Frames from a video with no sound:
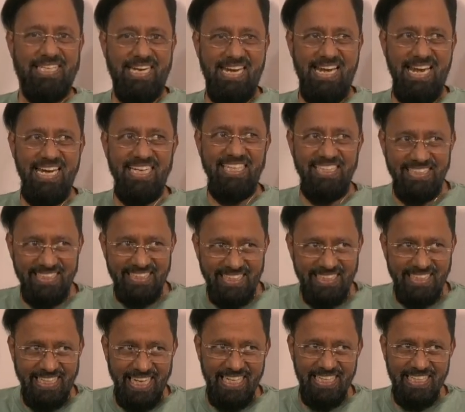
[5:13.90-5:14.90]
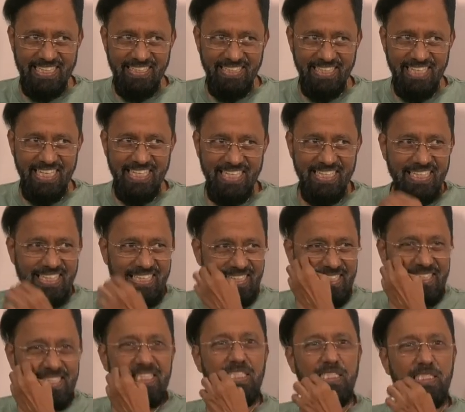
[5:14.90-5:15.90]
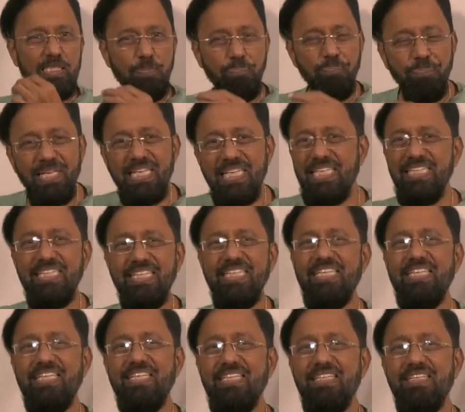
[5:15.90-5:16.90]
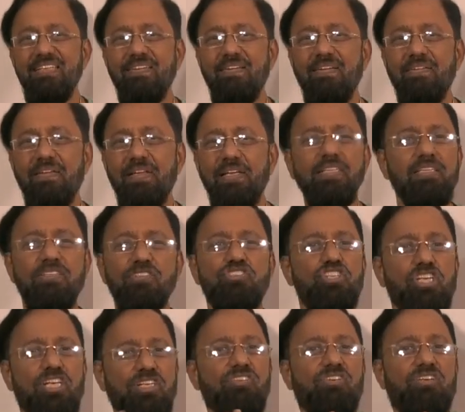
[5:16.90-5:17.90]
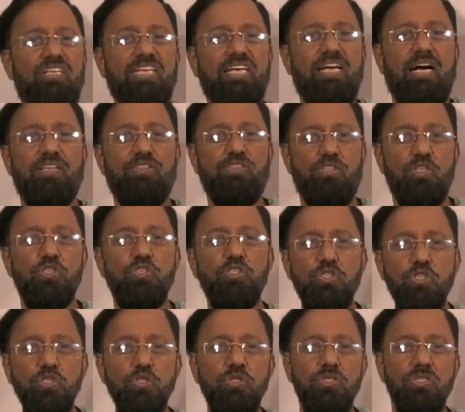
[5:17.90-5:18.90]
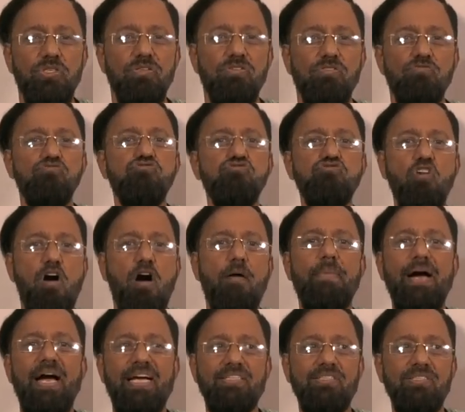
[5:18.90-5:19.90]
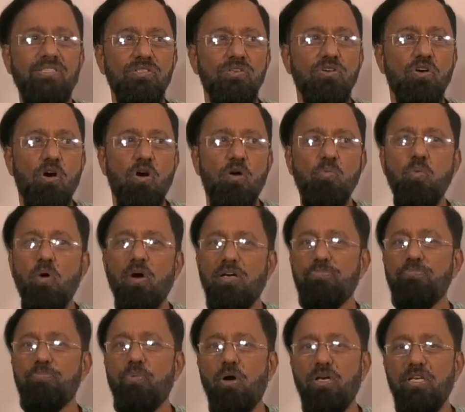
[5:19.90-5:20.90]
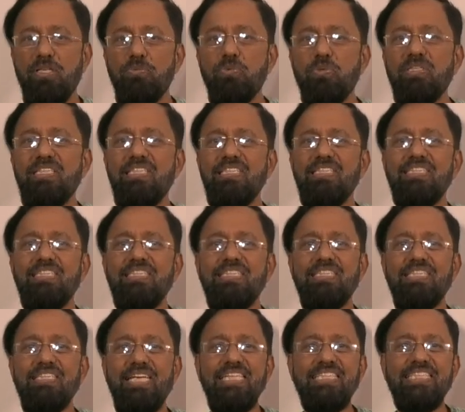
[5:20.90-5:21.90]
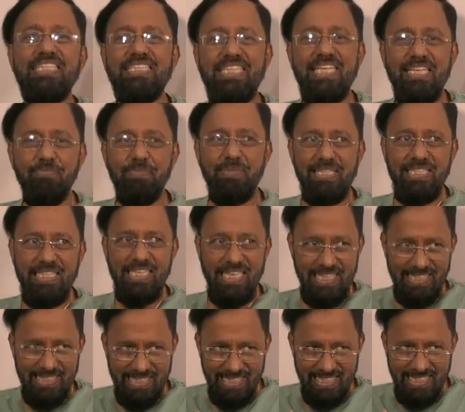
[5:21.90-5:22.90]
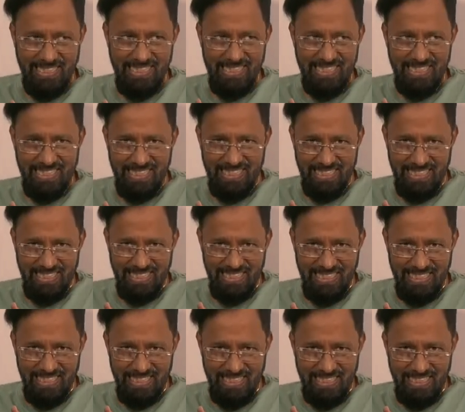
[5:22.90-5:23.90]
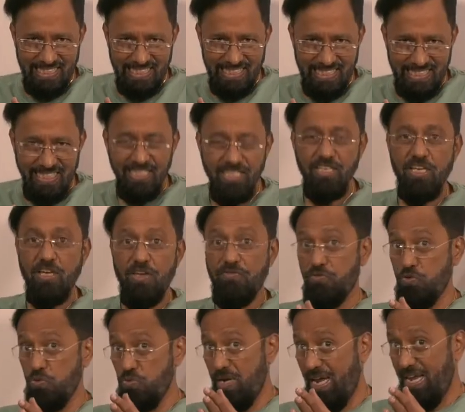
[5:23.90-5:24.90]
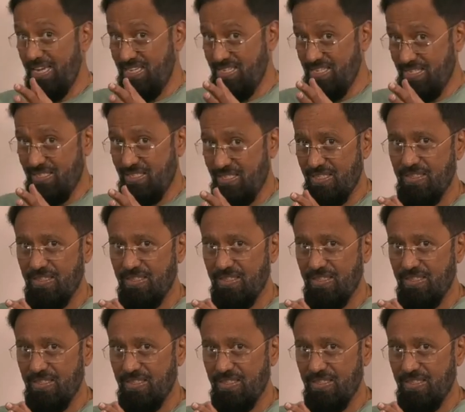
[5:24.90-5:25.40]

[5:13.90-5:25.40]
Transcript: entertainer in the typically, in the generally understood format of what Bollywood entertainment is. If you like it,